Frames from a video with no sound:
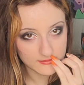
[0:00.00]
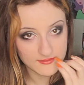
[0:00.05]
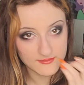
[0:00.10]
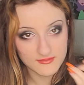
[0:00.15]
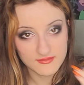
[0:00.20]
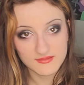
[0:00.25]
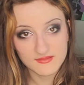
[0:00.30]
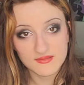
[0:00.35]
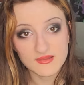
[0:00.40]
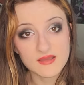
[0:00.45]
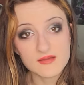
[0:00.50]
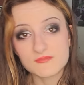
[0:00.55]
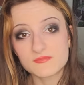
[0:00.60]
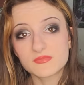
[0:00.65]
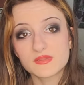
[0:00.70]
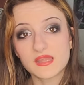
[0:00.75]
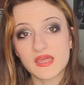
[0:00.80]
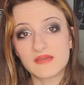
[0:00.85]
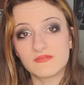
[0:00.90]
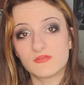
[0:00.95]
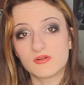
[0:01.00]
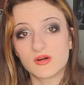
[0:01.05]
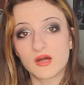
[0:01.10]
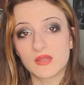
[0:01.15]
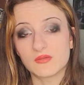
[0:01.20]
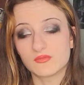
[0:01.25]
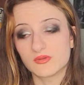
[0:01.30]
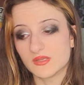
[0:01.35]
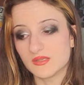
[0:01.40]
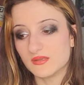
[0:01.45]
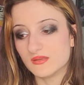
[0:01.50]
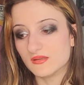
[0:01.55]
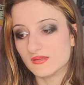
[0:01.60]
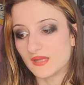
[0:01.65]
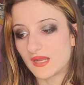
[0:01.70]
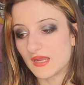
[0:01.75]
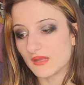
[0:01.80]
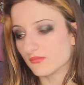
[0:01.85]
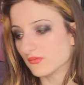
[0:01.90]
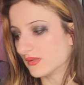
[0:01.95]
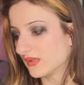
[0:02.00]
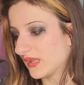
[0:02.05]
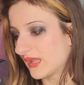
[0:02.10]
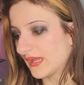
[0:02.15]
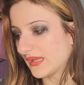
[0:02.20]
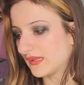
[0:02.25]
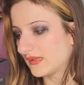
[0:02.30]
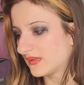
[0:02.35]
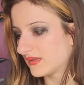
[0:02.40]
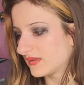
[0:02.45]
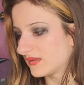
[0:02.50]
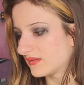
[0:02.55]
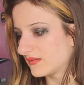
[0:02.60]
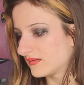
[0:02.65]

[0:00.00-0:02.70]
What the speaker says: To some level, I would like,